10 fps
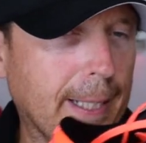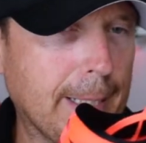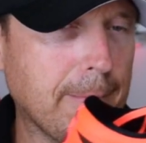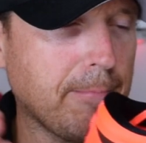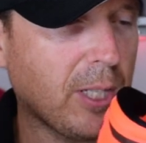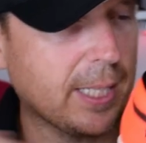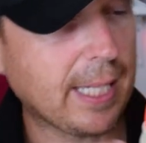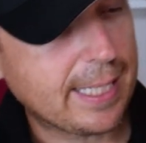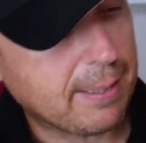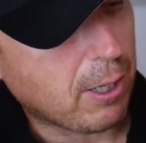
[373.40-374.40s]
So I
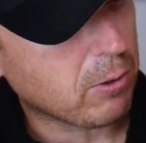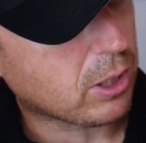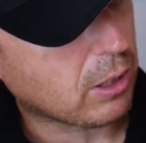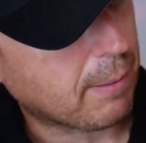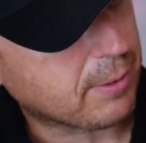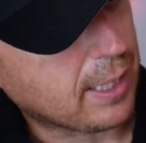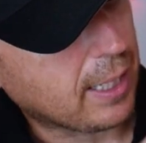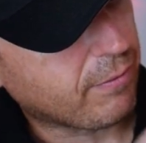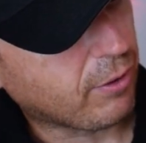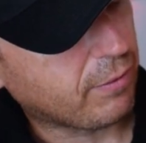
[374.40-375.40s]
say it's the most
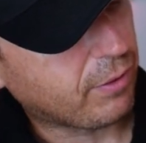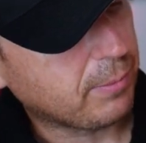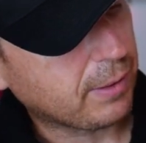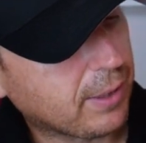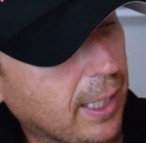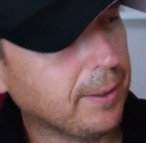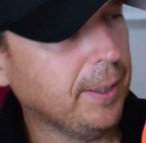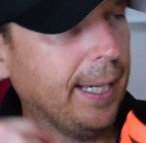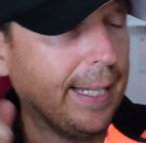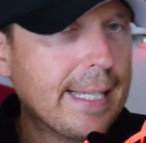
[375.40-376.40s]
up-to-date flight foam they've done,
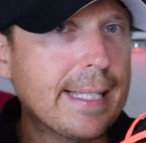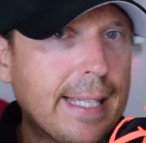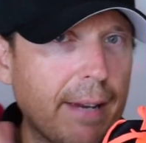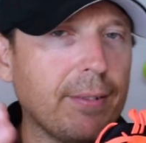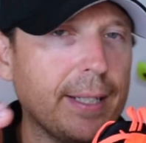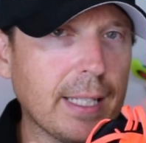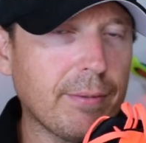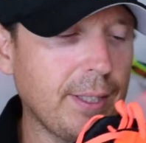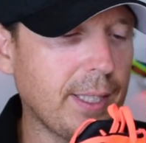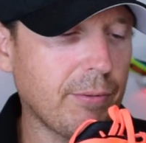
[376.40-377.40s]
and it's definitely,
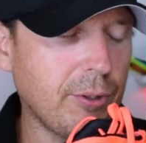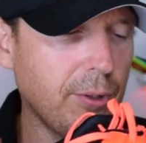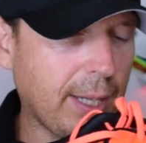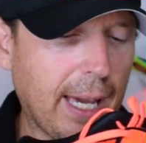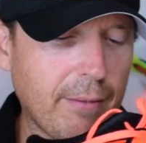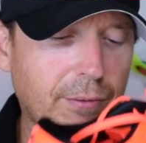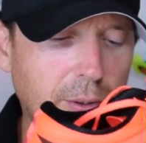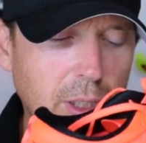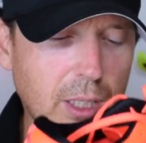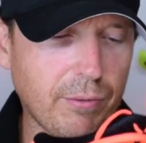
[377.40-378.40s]
definitely different. You can
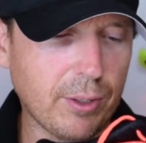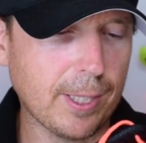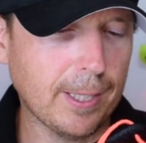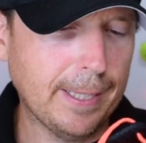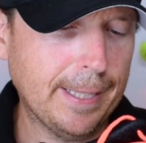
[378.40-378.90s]
feel the difference.